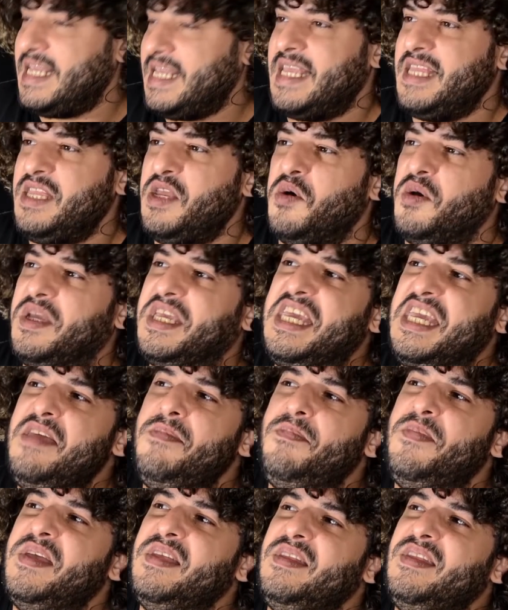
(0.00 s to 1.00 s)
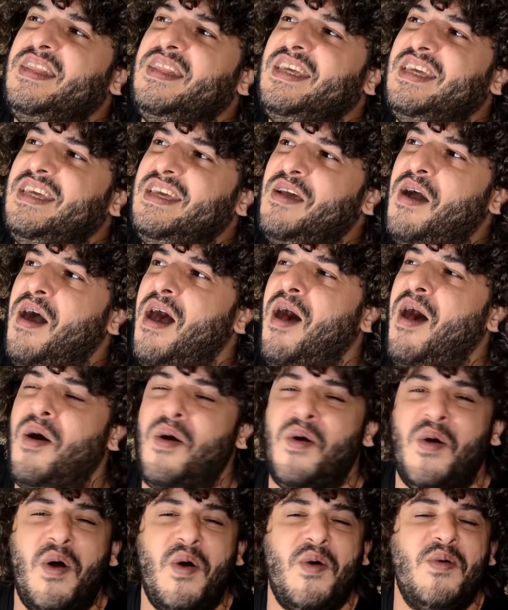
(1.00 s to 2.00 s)
You know, keeping the
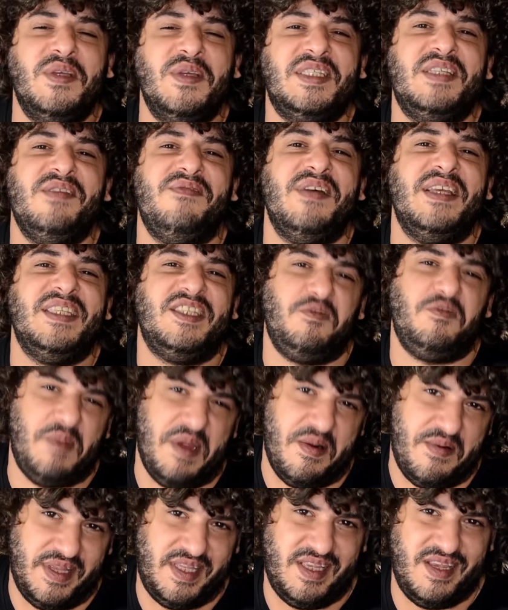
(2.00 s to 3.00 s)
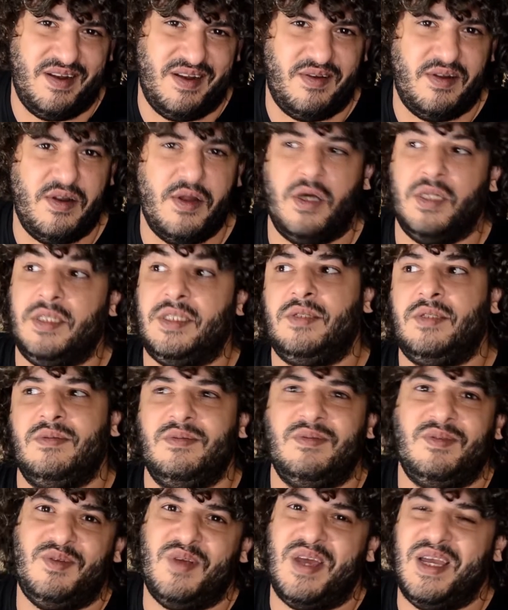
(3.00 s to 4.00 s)
Owens defense spirit, you know, not
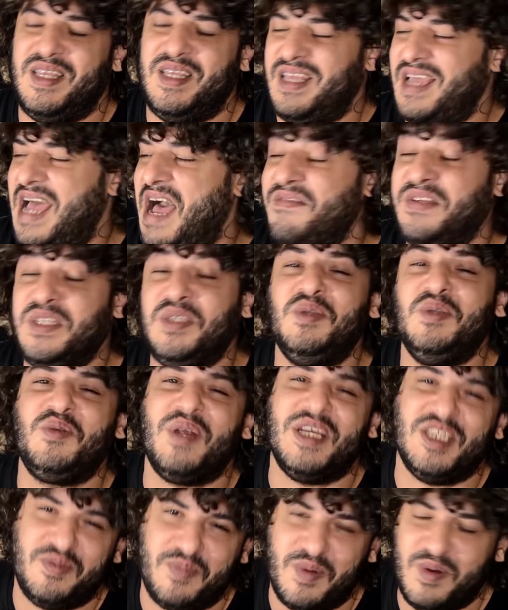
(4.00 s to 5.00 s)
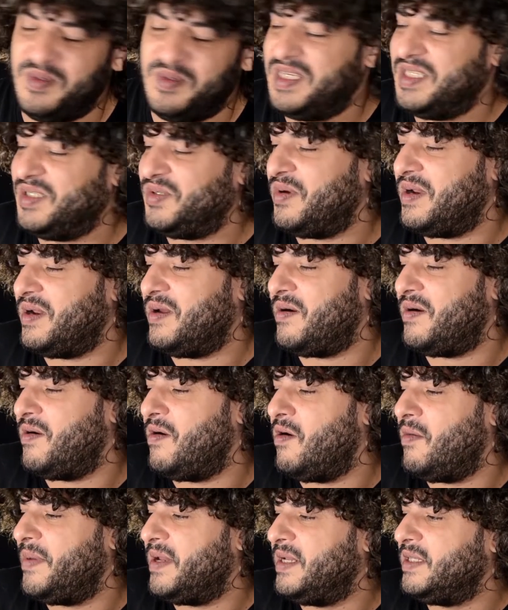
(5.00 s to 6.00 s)
trying, having to transpose into another
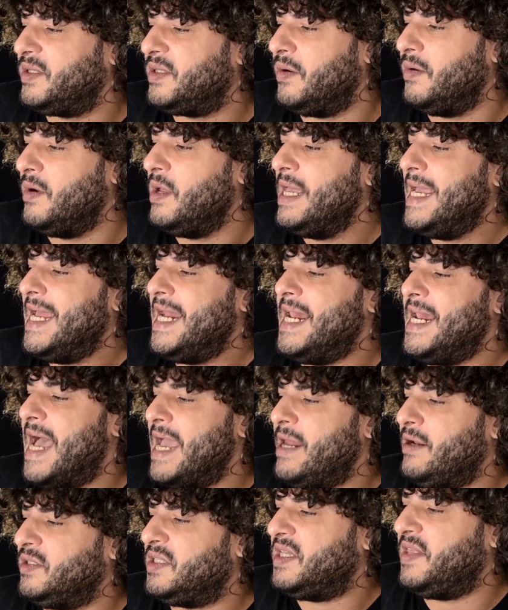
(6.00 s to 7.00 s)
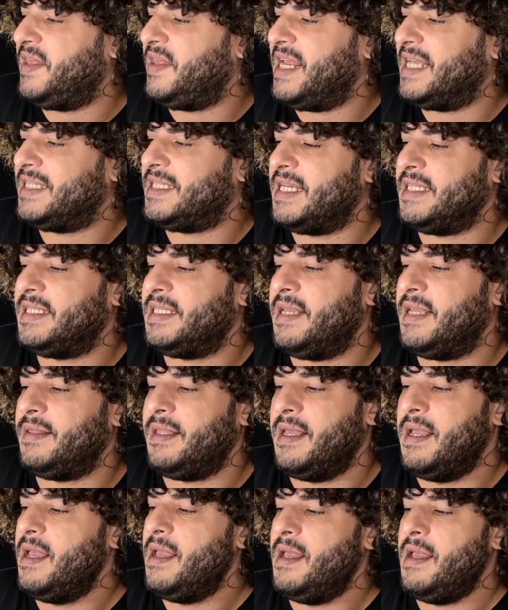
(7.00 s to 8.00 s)
opening. So, knight on c3, as I said,
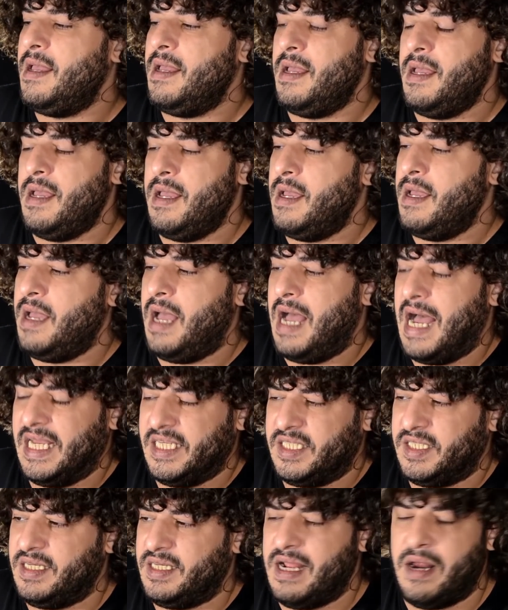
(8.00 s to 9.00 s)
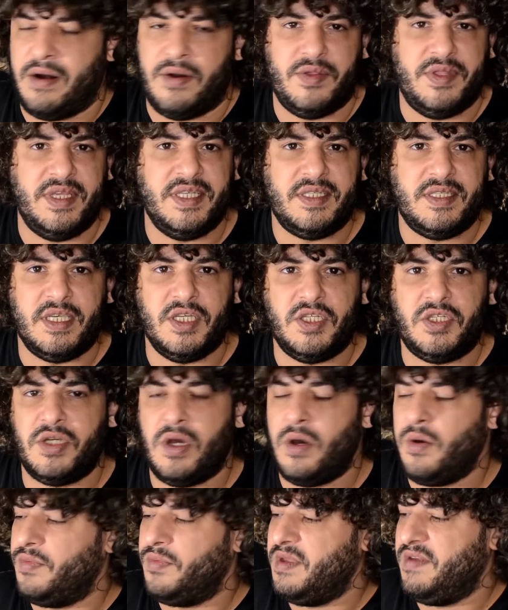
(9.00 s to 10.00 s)
as Narodinsky
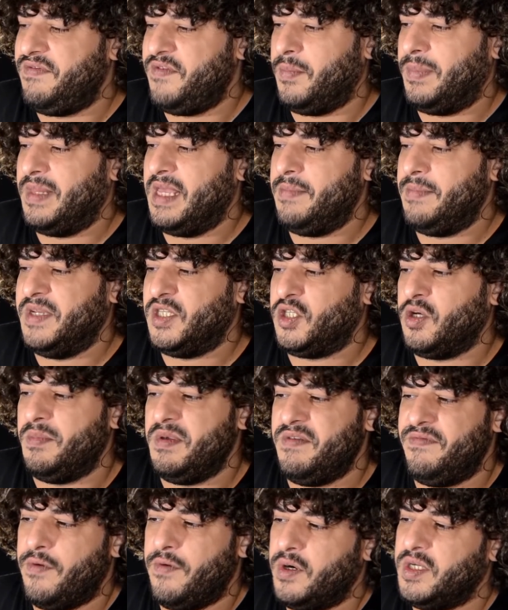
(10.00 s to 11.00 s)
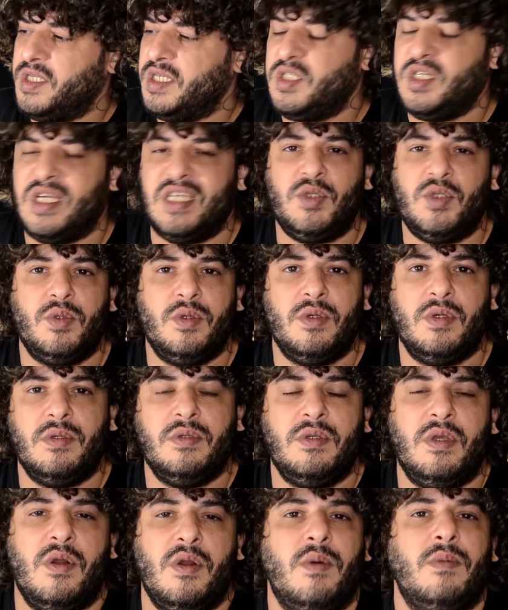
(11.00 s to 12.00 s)
showed, if you play bishop before, you just,
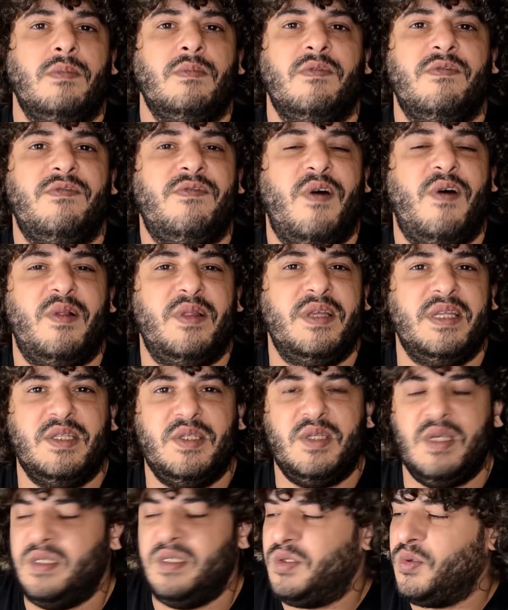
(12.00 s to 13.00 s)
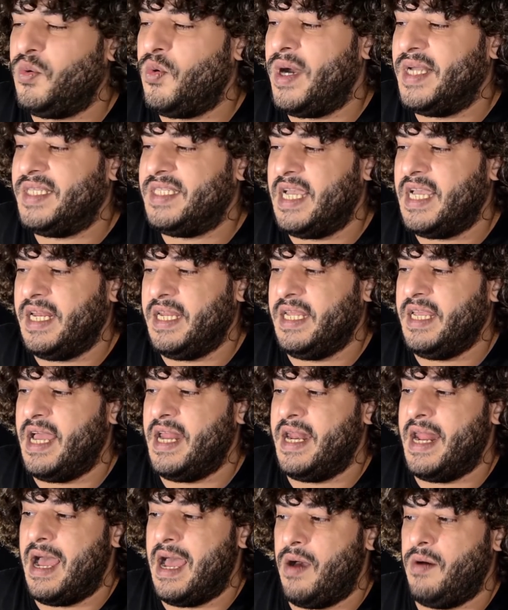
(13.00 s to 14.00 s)
you know, fall into White's idea.
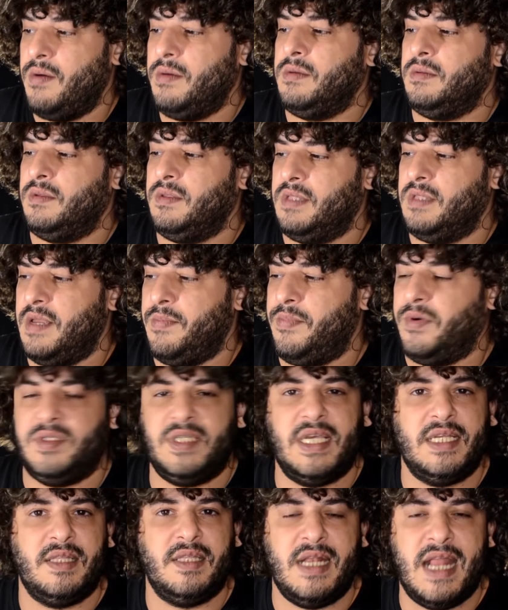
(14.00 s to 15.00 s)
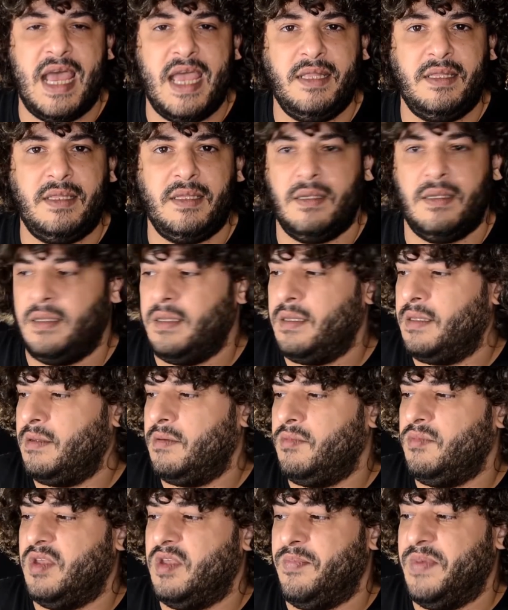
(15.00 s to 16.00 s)
And now they protect the knight.
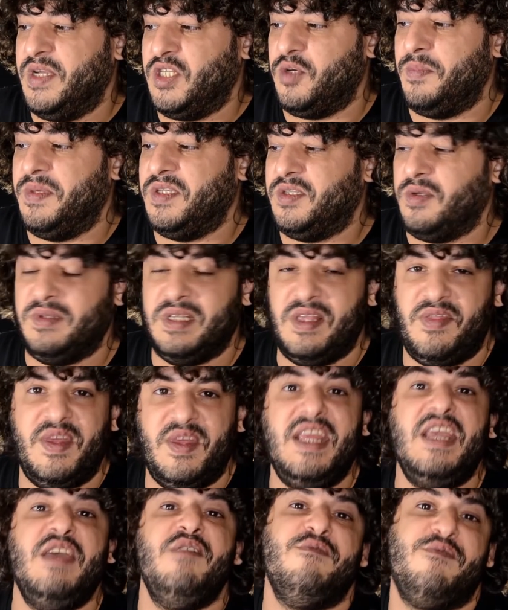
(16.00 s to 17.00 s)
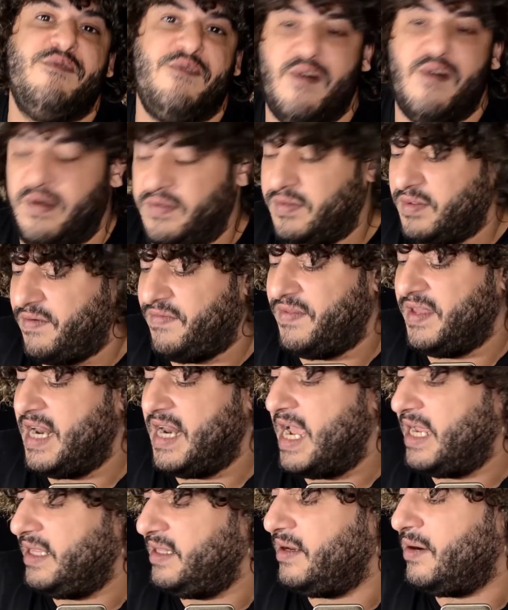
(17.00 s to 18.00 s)
The bishop is on d3 in front of the
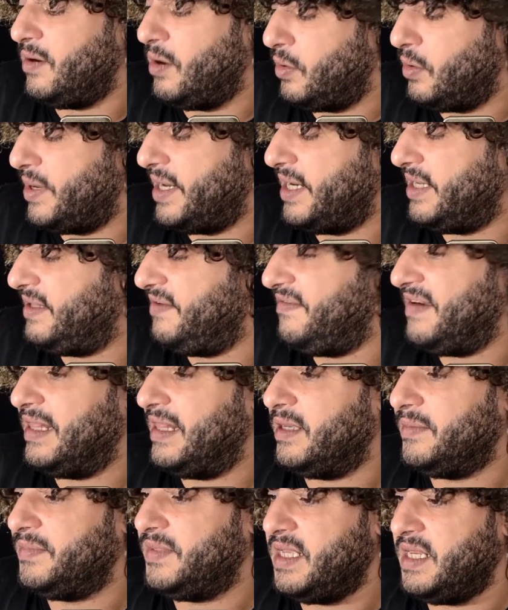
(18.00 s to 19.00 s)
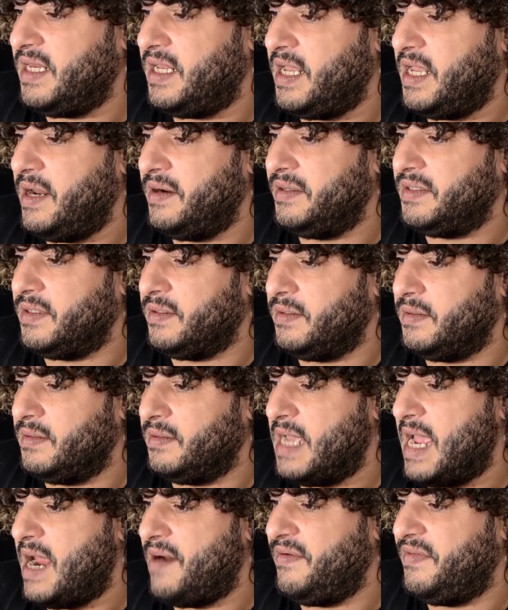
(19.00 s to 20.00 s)
knight, you know, already developed in here, so
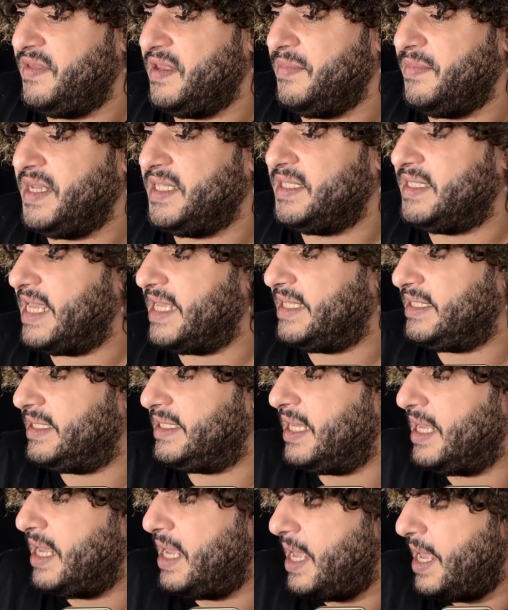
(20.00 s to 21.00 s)
everything makes sense.